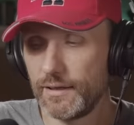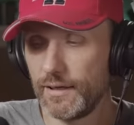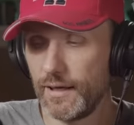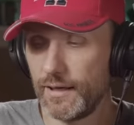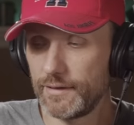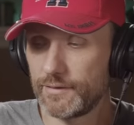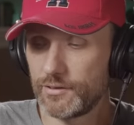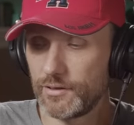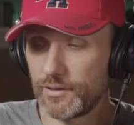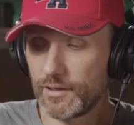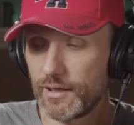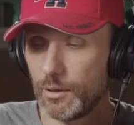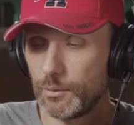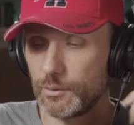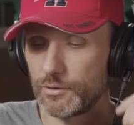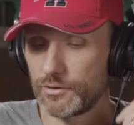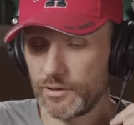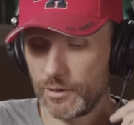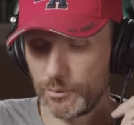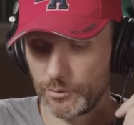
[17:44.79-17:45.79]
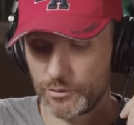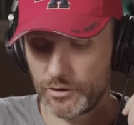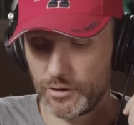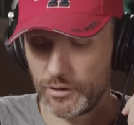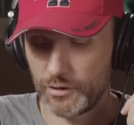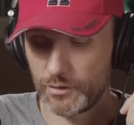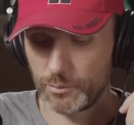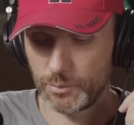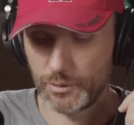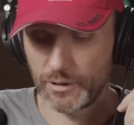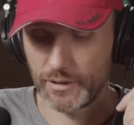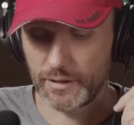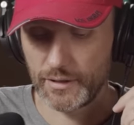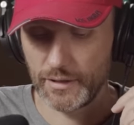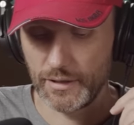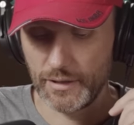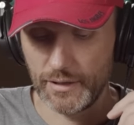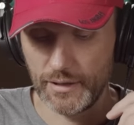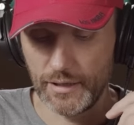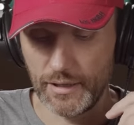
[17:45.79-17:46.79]
and seeing how it sounds here, but
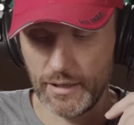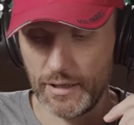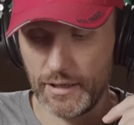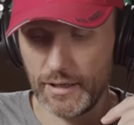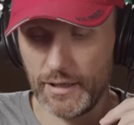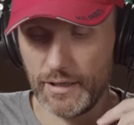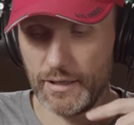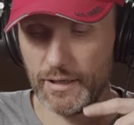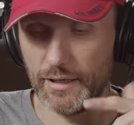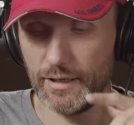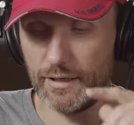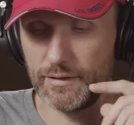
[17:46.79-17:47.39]
uh,